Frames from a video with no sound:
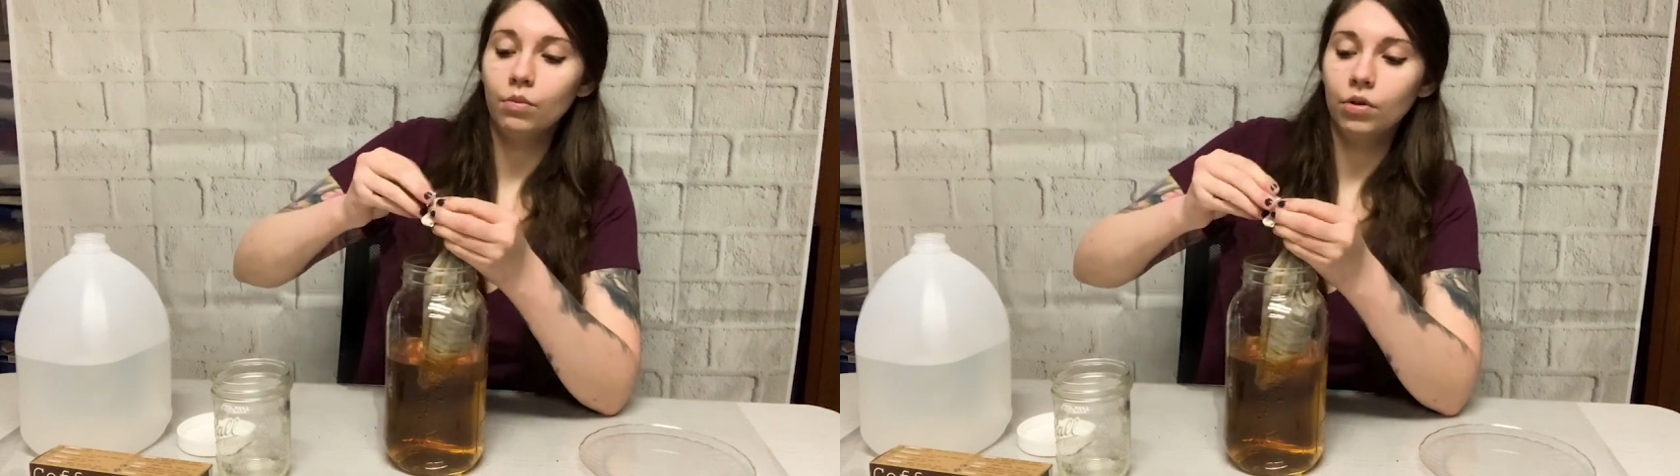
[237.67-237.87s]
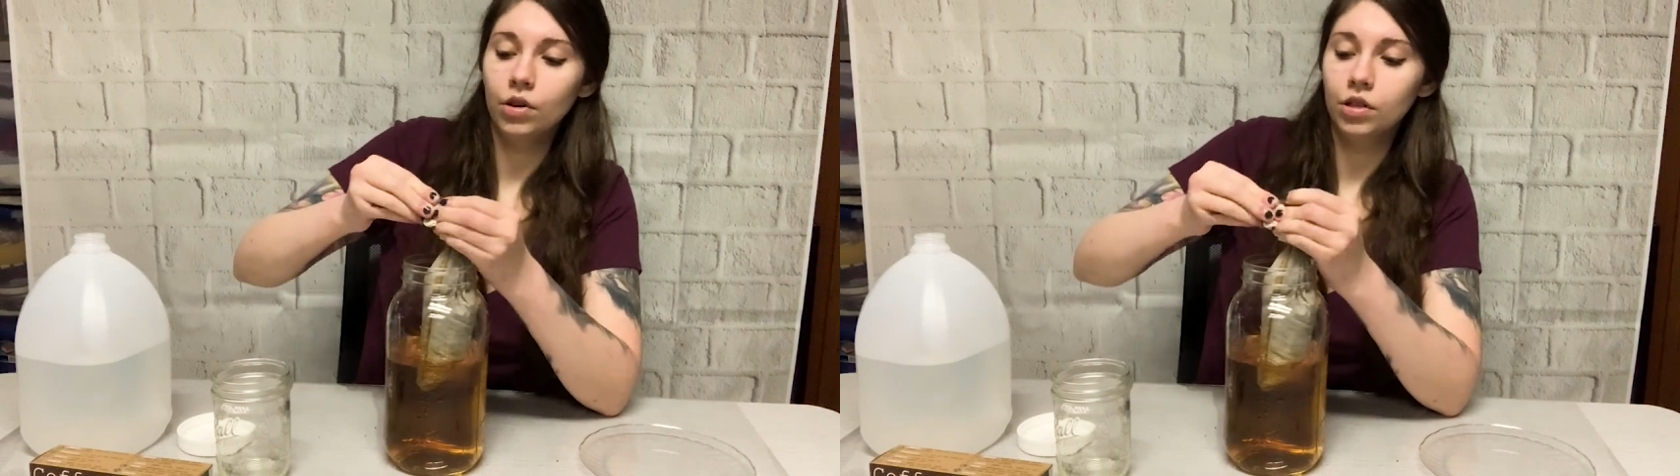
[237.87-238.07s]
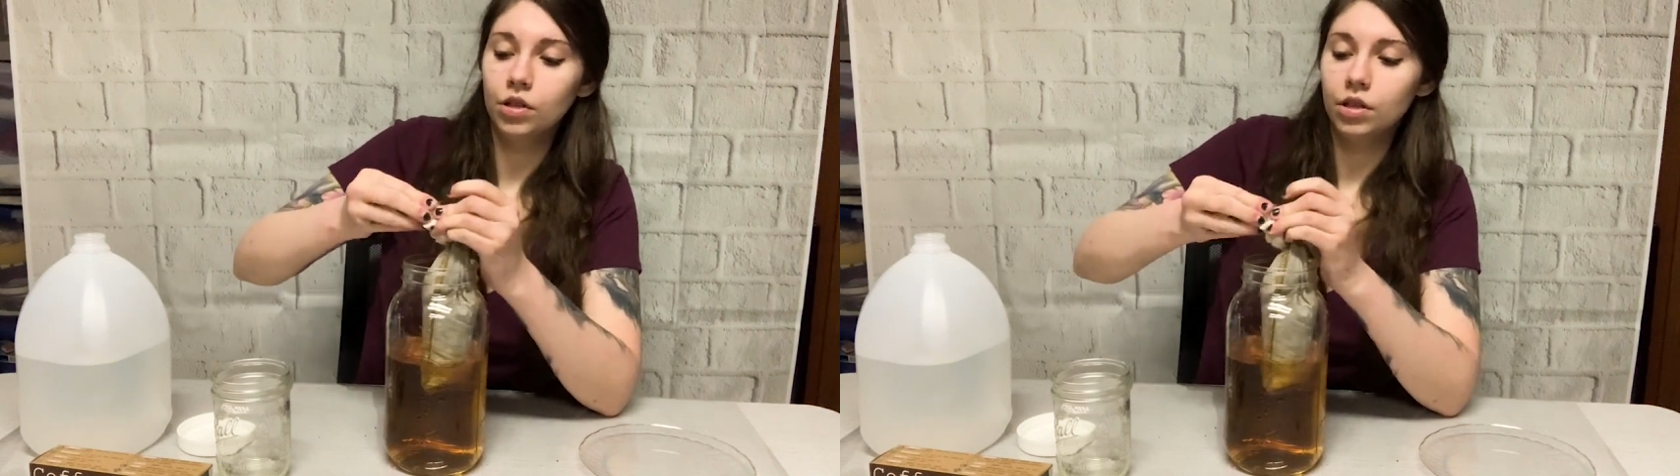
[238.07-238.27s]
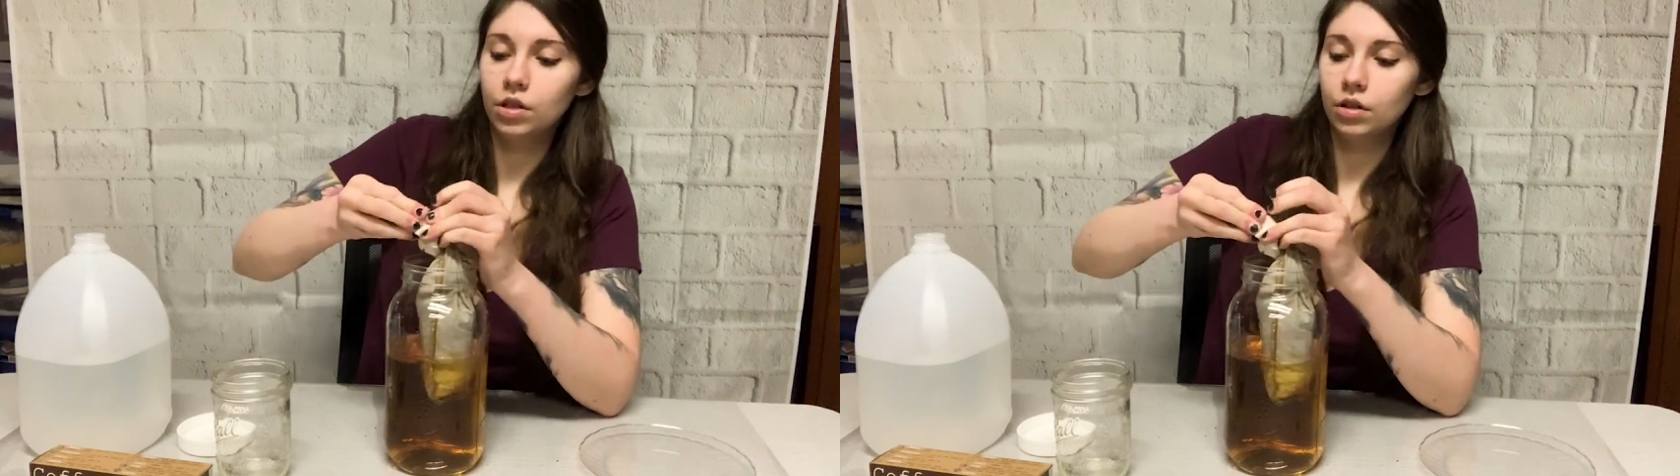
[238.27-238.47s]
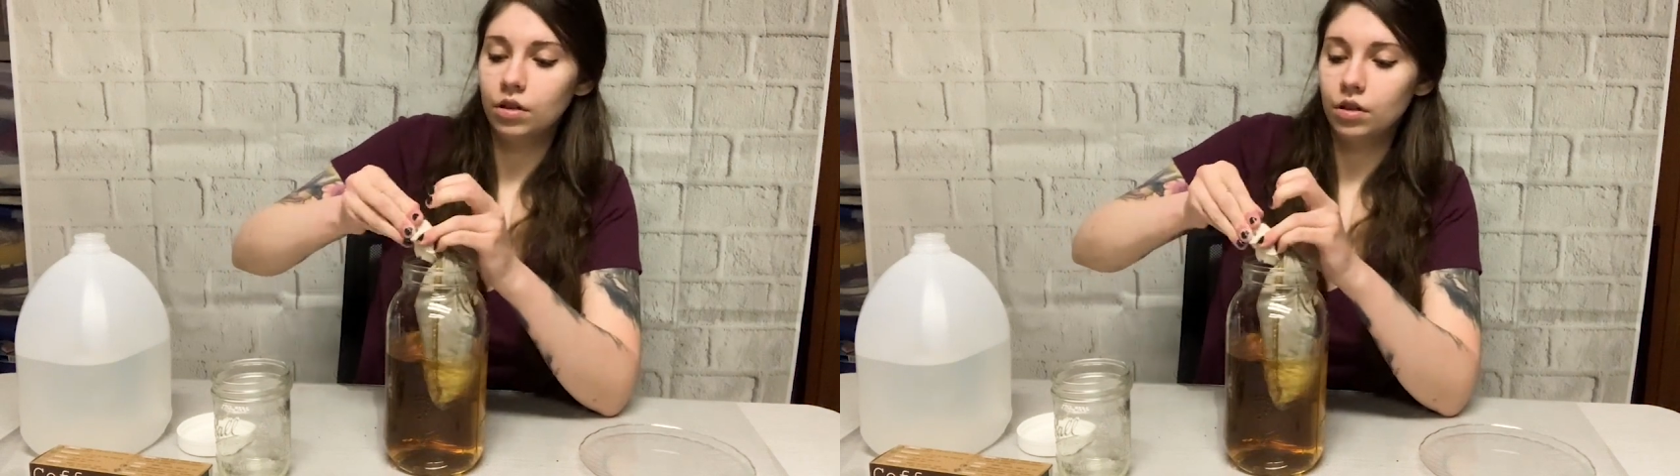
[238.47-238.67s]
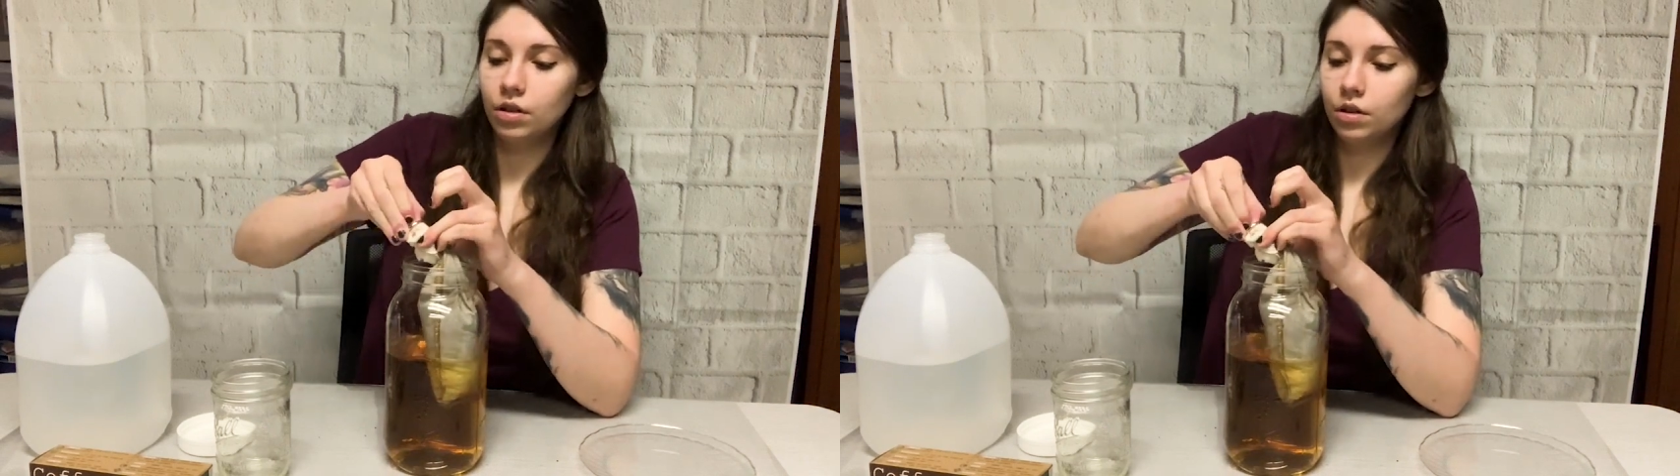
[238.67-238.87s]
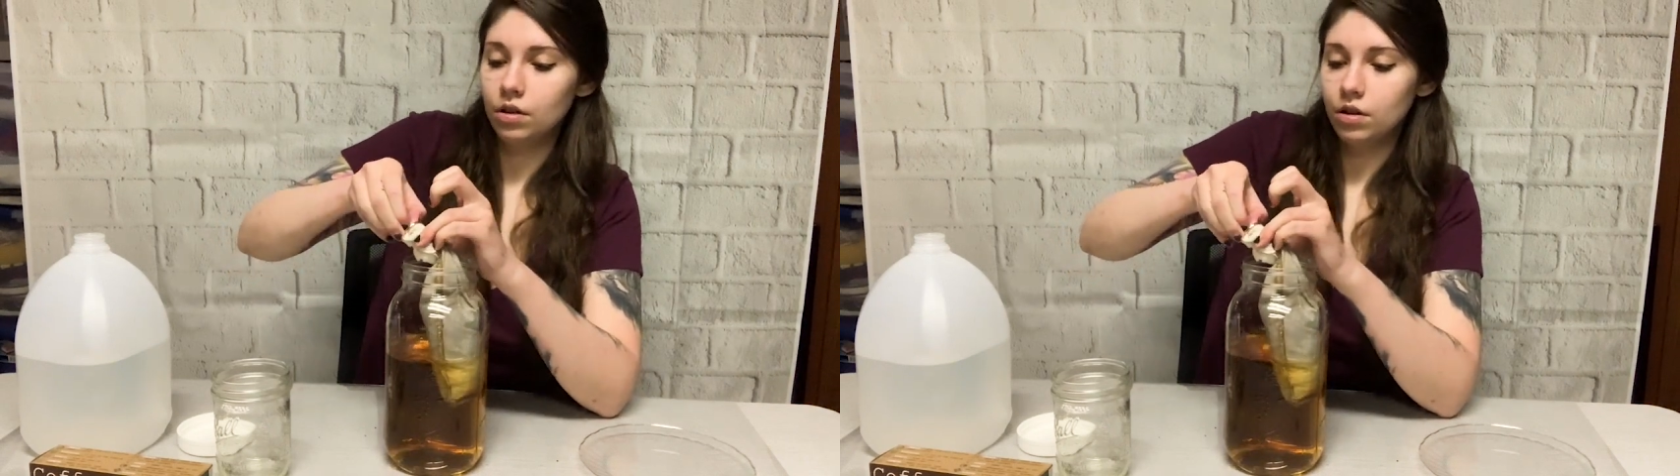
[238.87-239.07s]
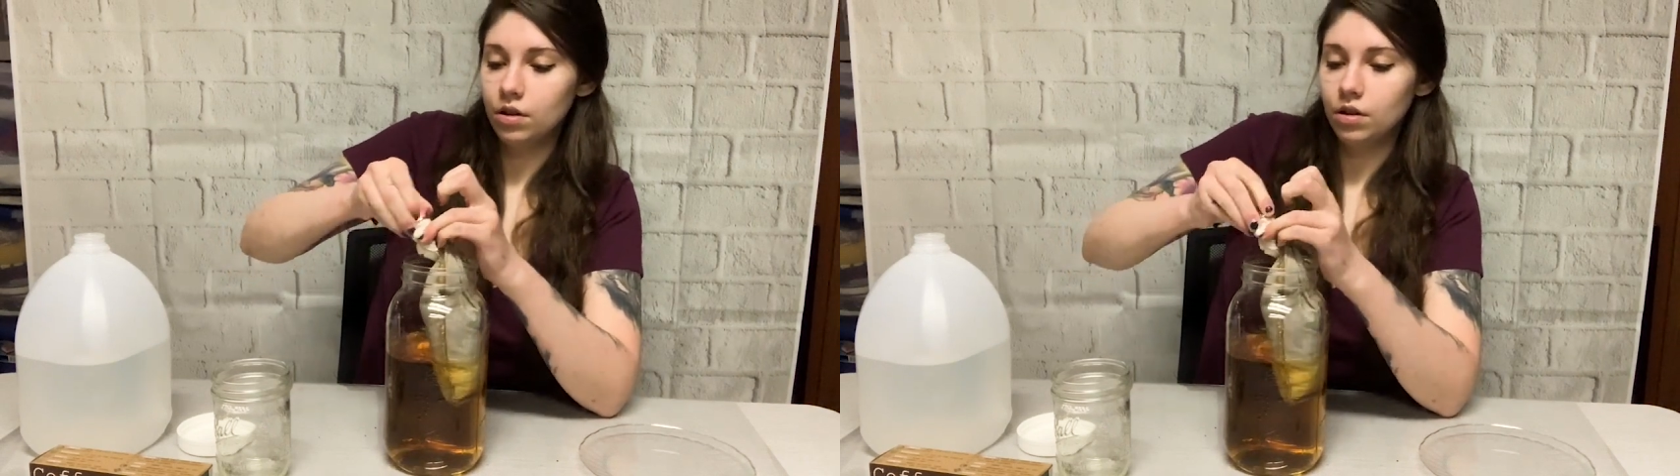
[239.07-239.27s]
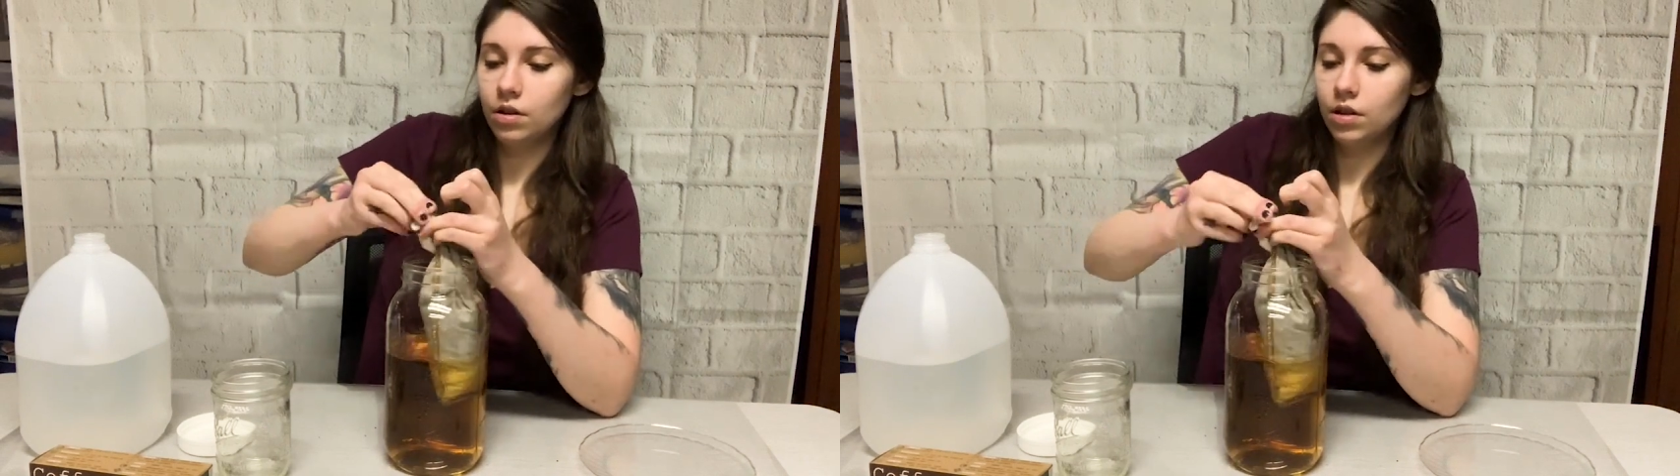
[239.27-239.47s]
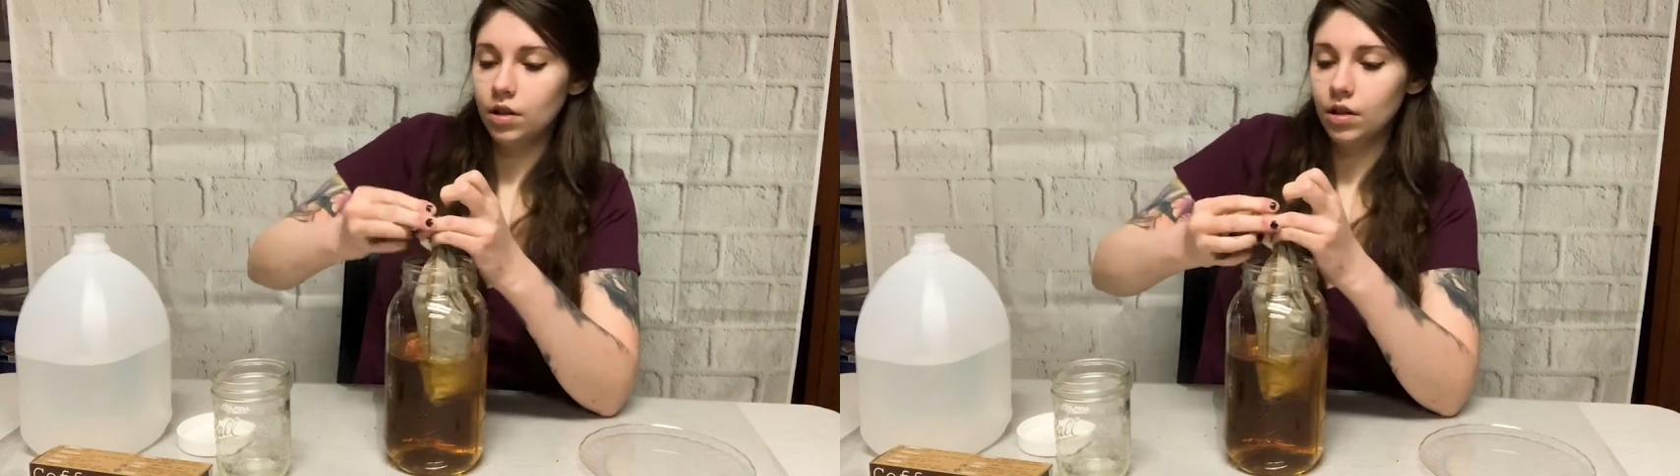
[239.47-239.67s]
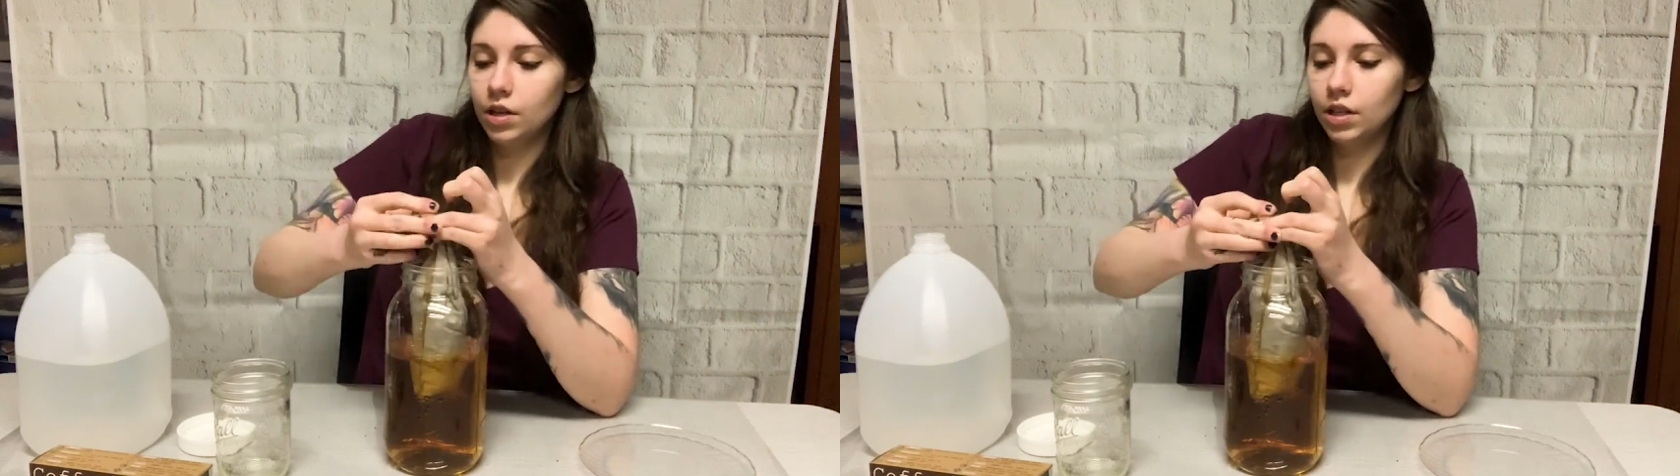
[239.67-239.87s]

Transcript: push the